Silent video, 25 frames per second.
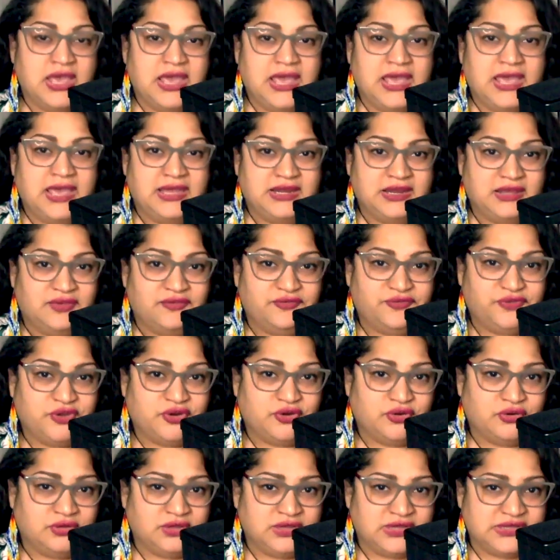And if
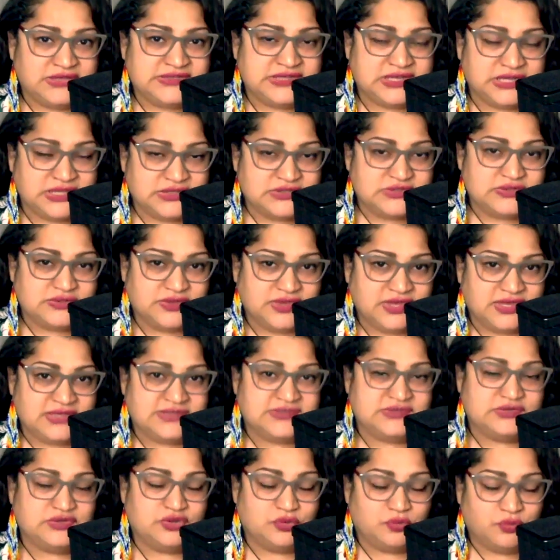you're listening to
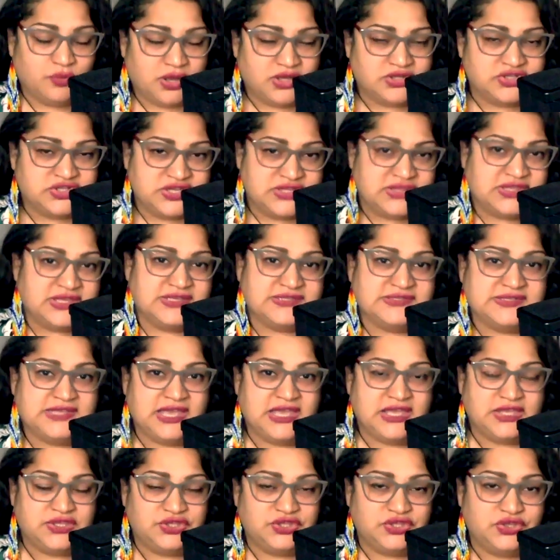this or you're watching this
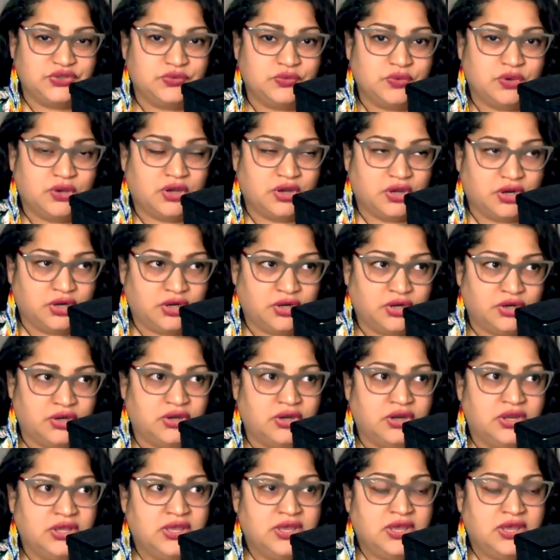and you are